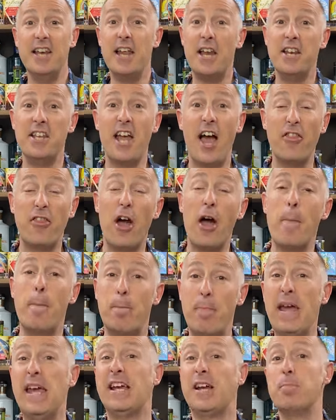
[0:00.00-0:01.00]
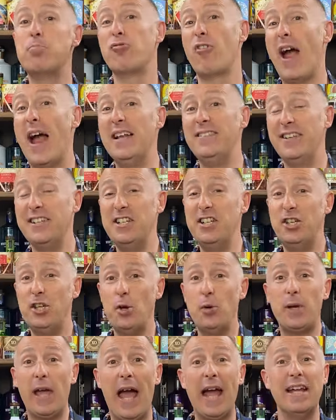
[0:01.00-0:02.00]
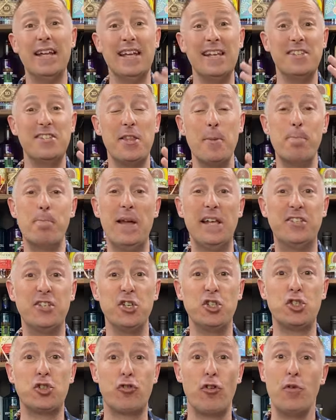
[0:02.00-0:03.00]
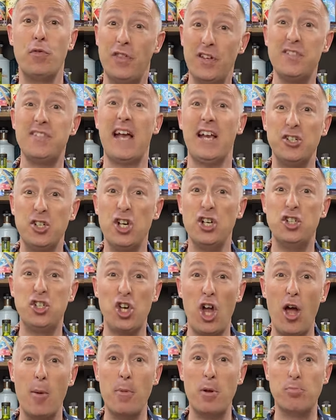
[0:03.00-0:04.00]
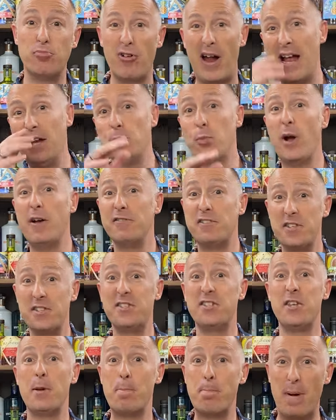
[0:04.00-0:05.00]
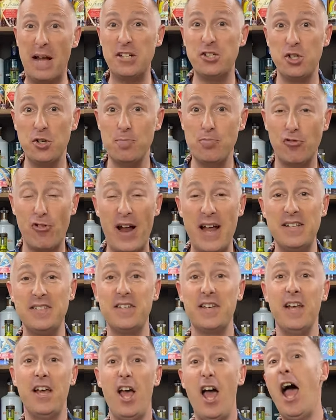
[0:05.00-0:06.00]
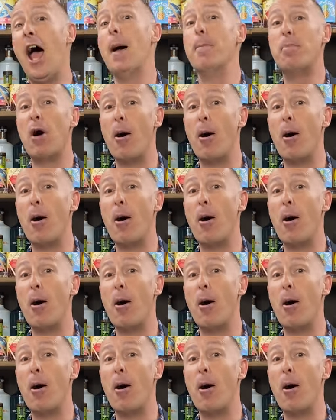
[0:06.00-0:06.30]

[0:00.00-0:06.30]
And then the other big brand in the UK is the Bitter Truth. It's actually a German brand, whereas this is a Bajan brand, uh,